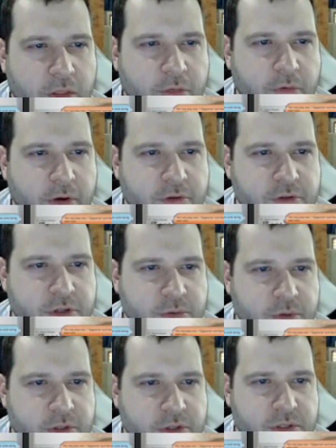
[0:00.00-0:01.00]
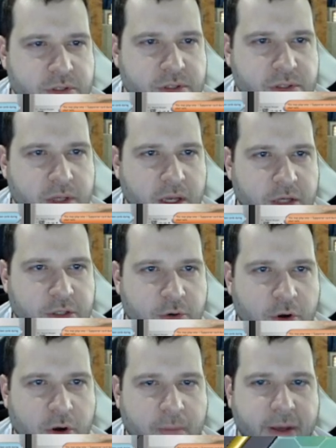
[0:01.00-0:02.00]
3 energy switches, and 2
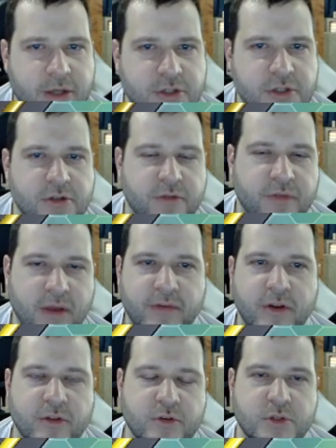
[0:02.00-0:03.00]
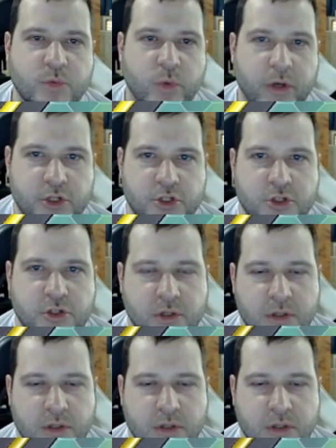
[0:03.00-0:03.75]
dark patches. So if they have another switch,